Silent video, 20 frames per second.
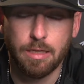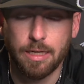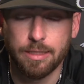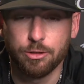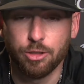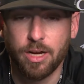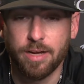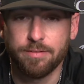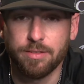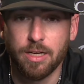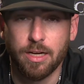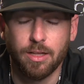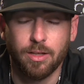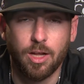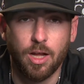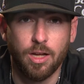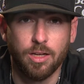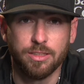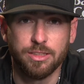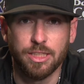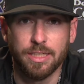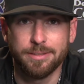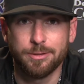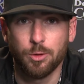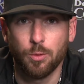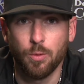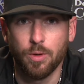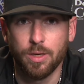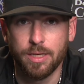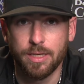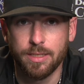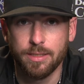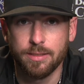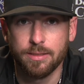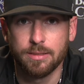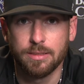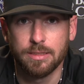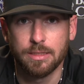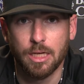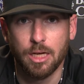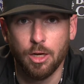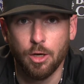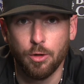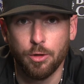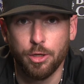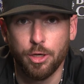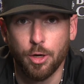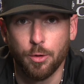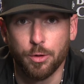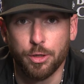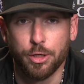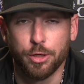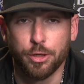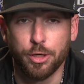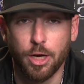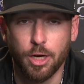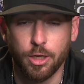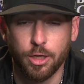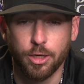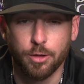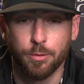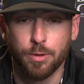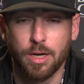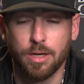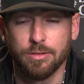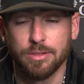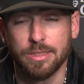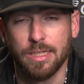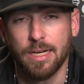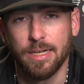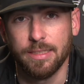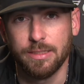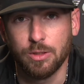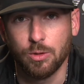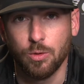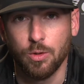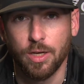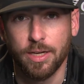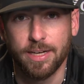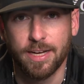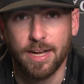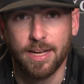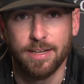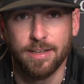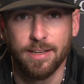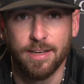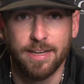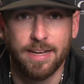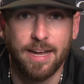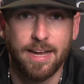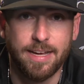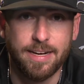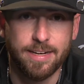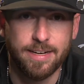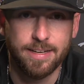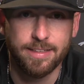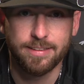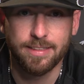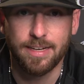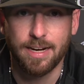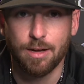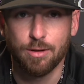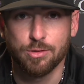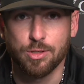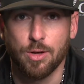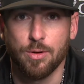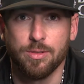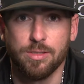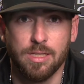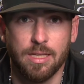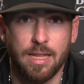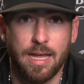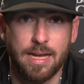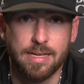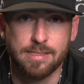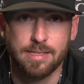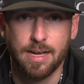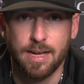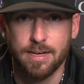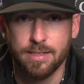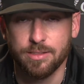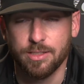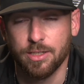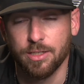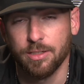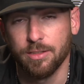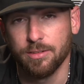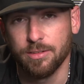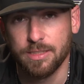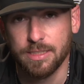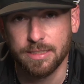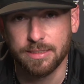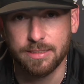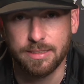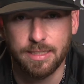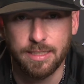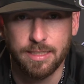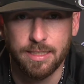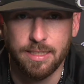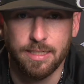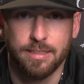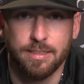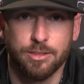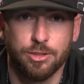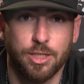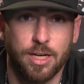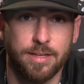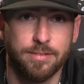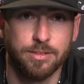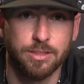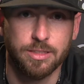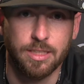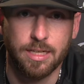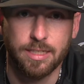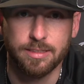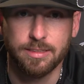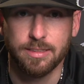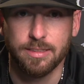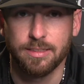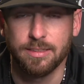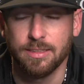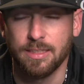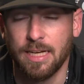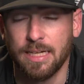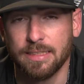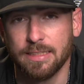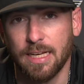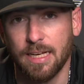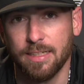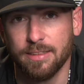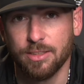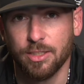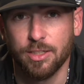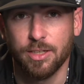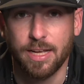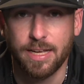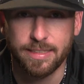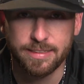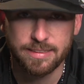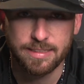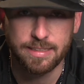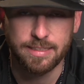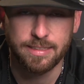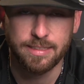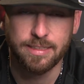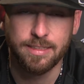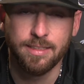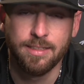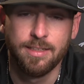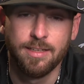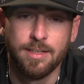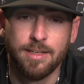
Got drafted out of college at 20. So you know, when you're younger, when I was in high school, I kind of like hated it that I was always the last guy to turn 16 and get the driver's license, the last guy to turn 18.